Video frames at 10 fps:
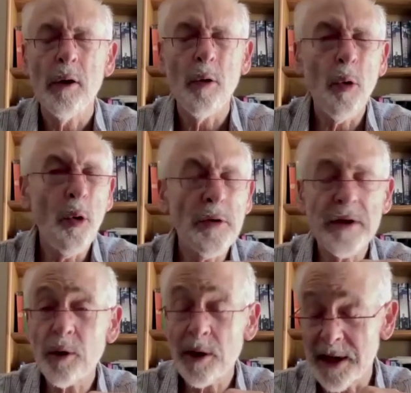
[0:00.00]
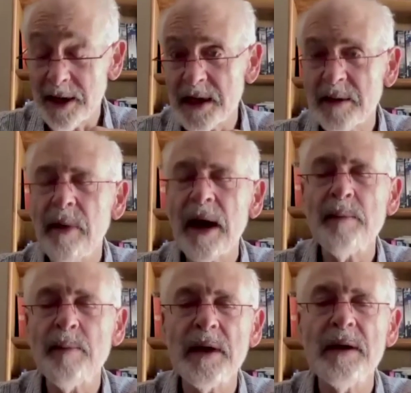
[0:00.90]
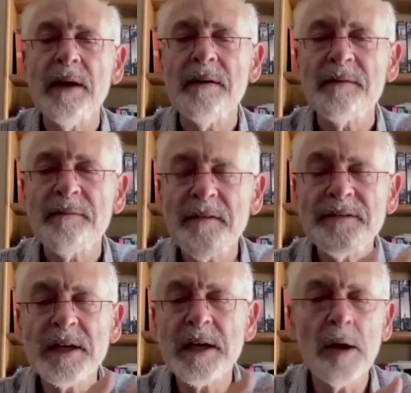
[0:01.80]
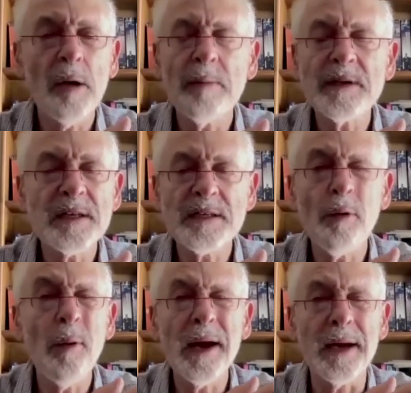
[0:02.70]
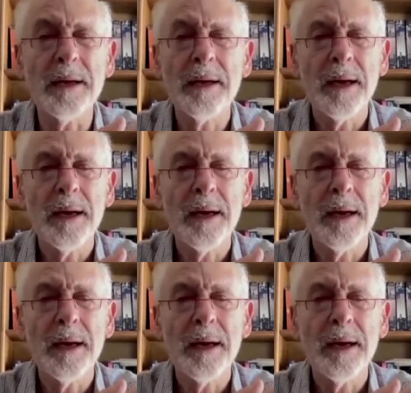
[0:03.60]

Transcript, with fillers: Or the mm-hmm. clinic may be 50 kilometers away.